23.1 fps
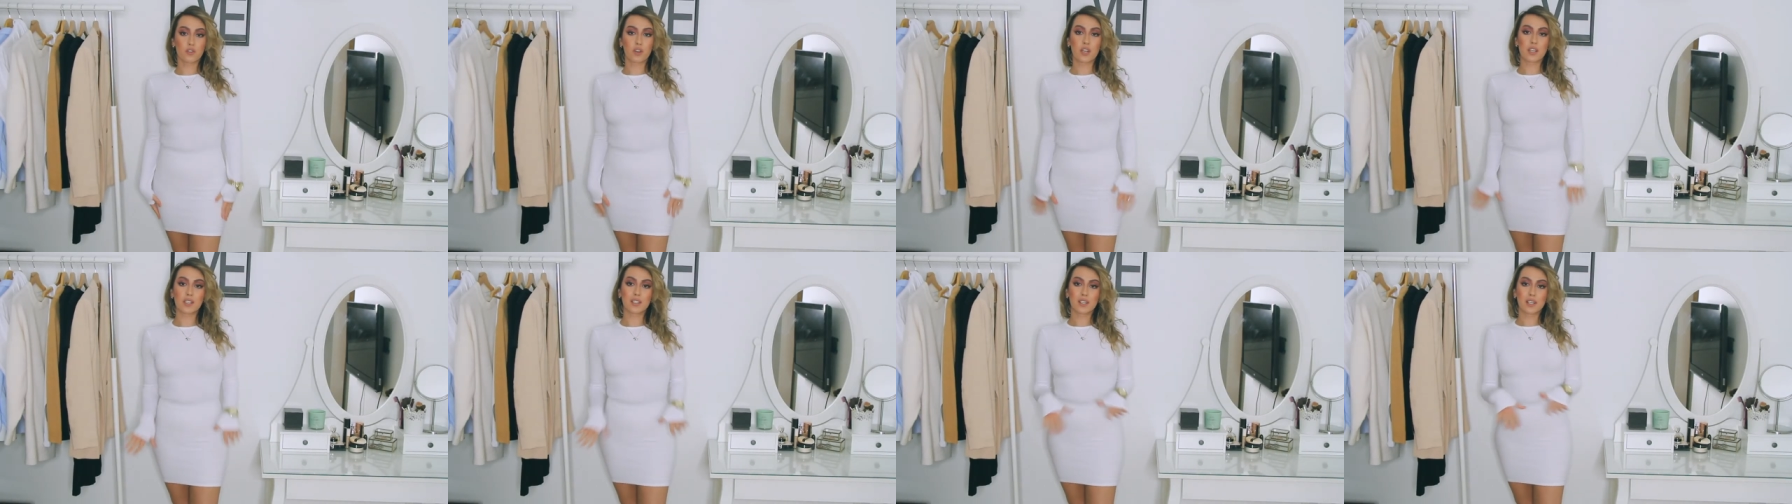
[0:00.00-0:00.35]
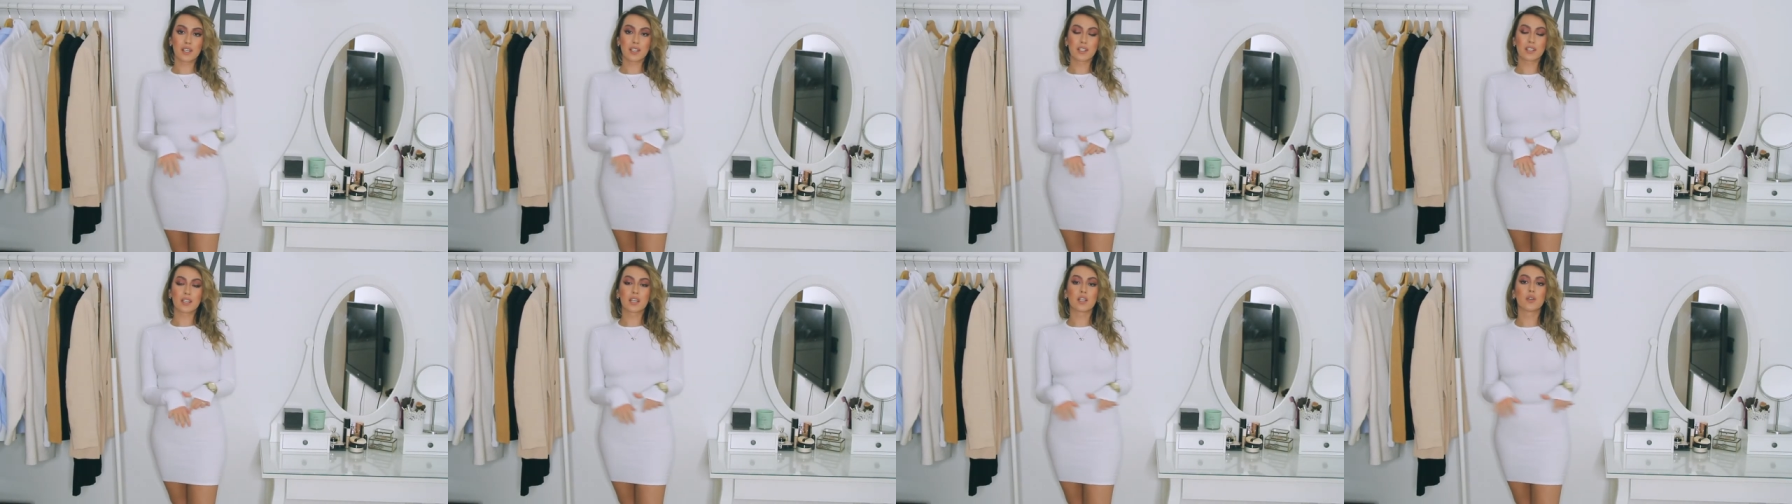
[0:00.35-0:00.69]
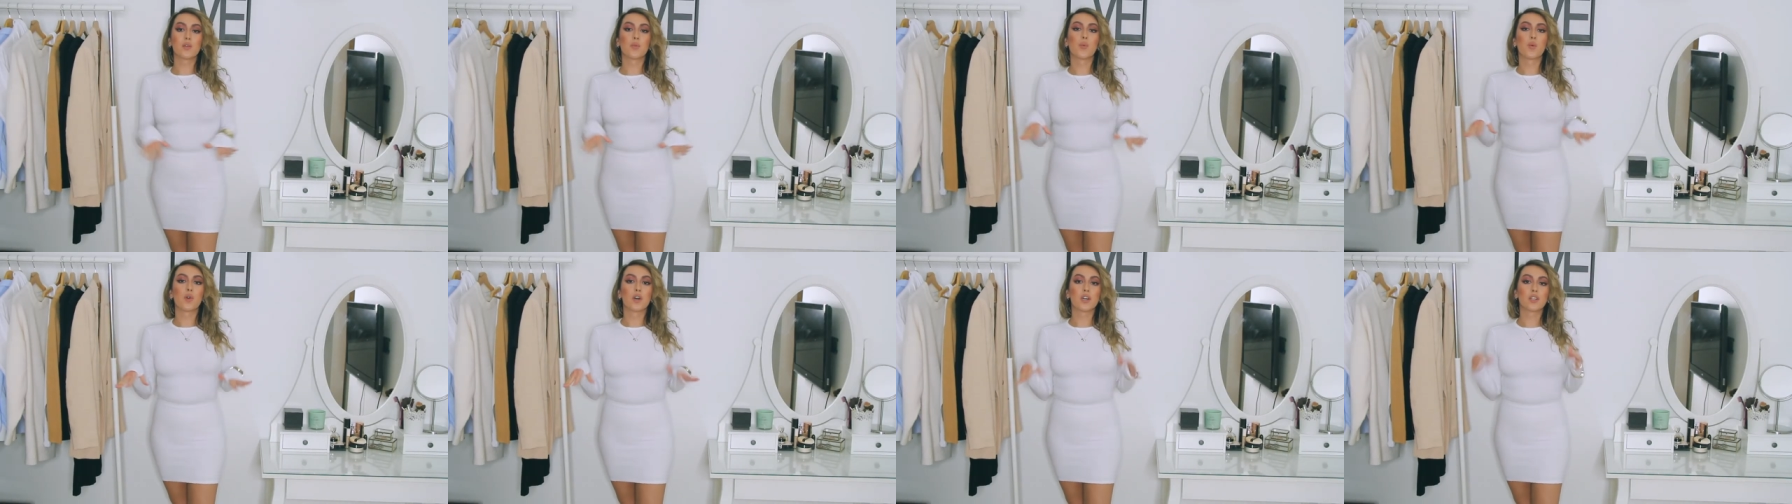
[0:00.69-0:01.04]
dress that I said
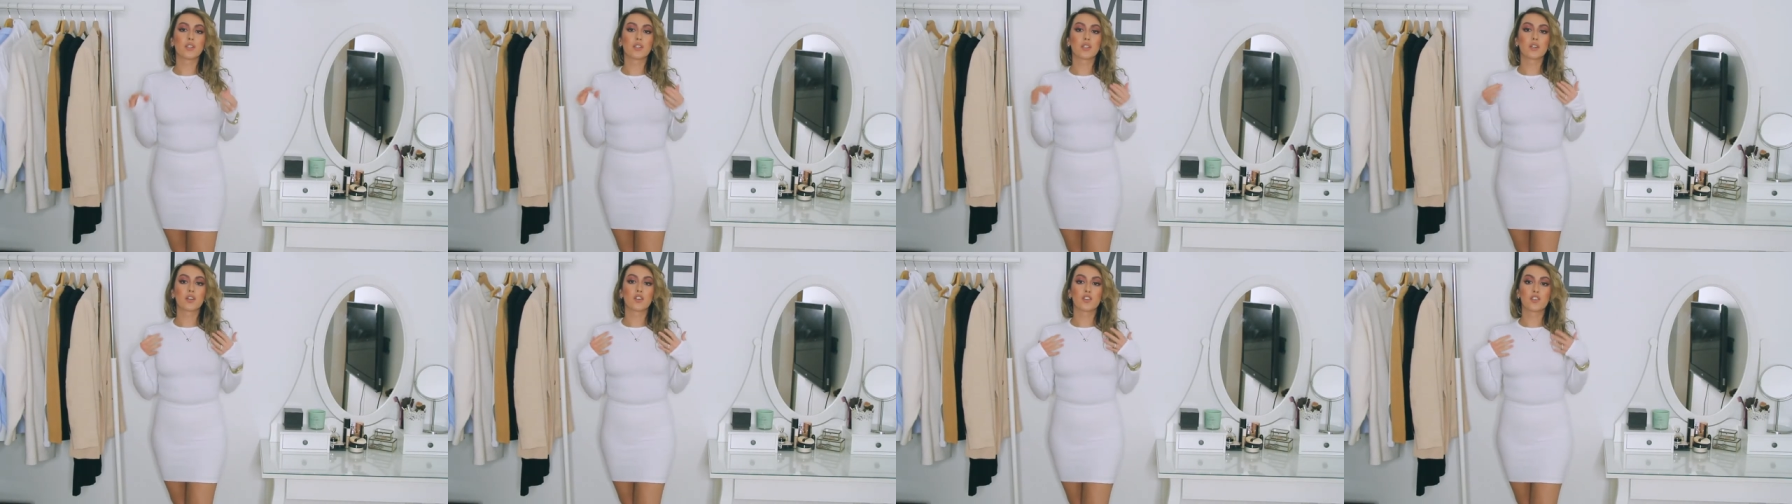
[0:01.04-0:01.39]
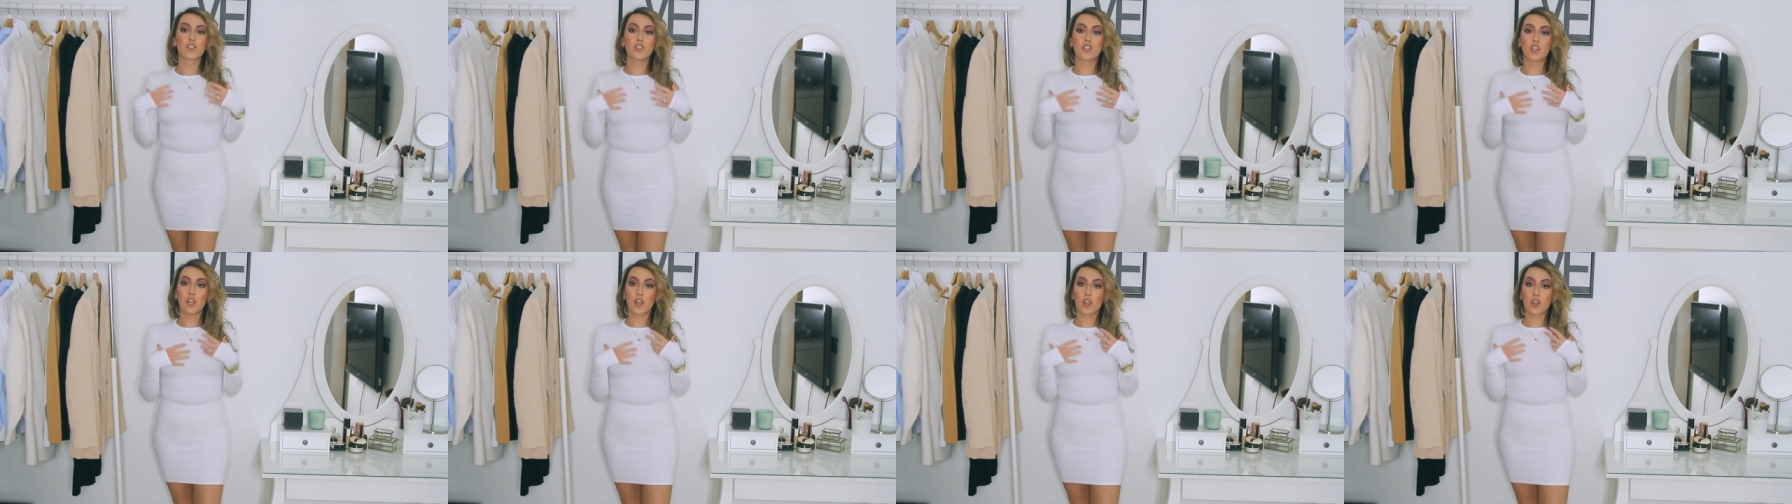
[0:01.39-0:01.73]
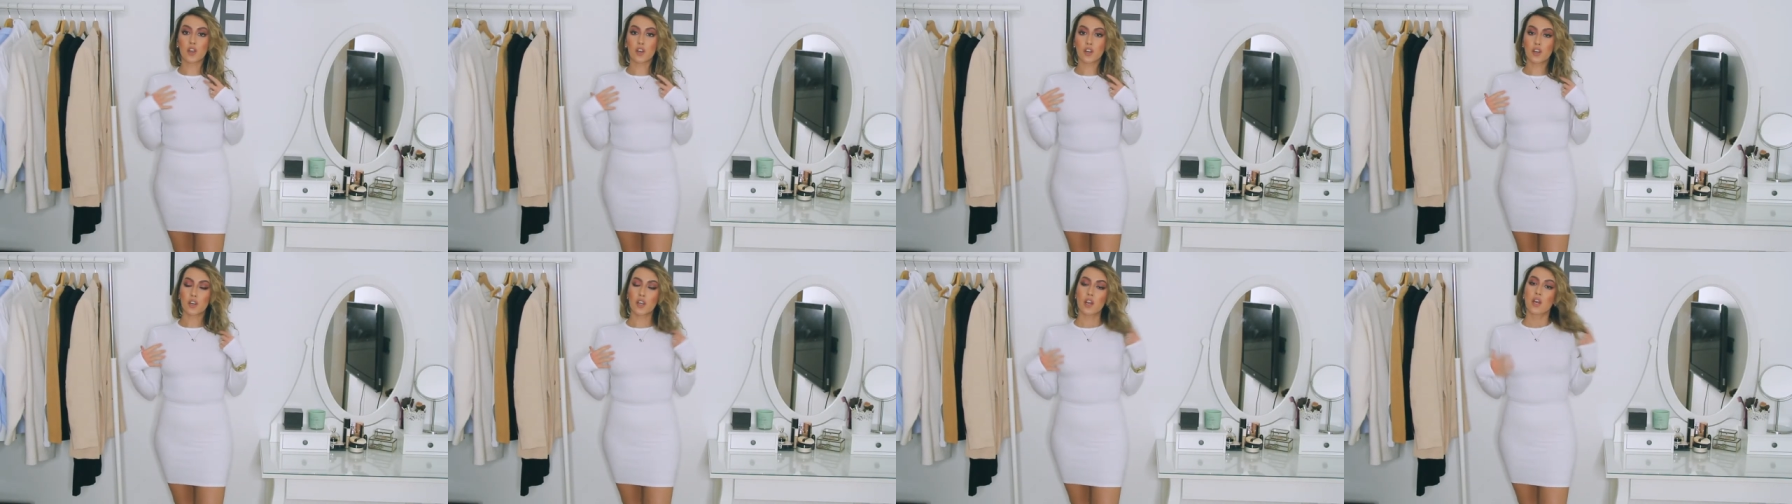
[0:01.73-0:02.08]
was
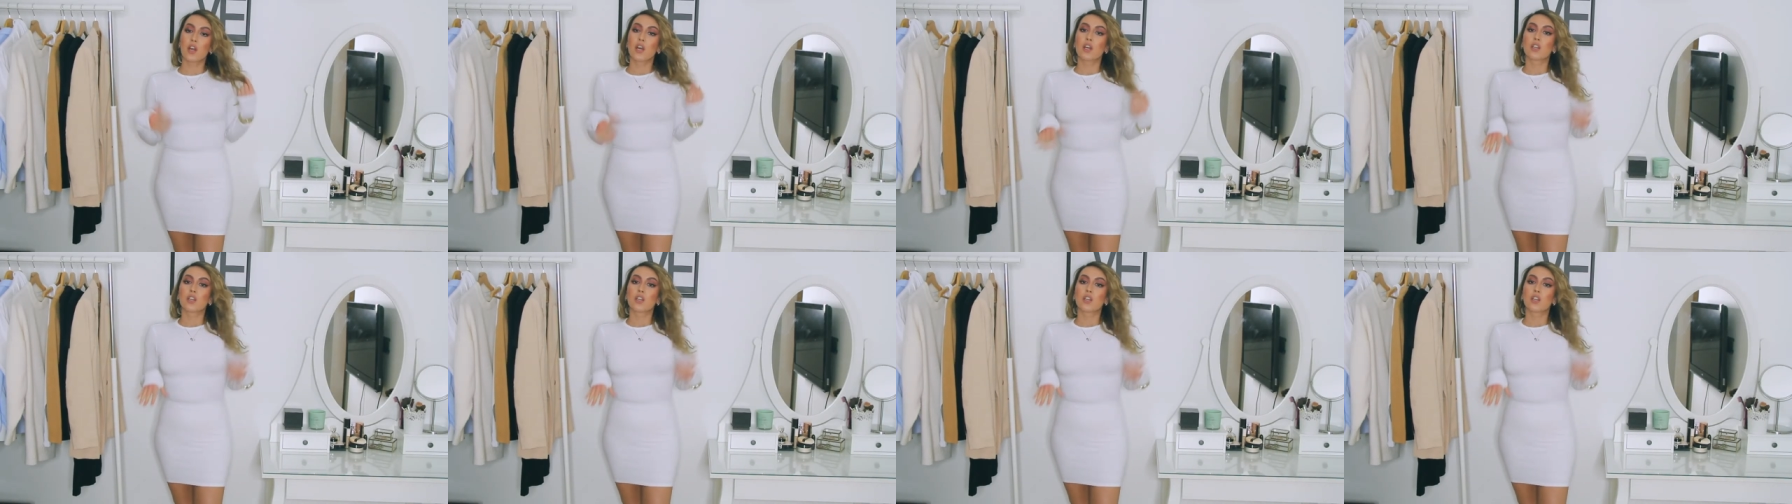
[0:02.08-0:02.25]
sheer,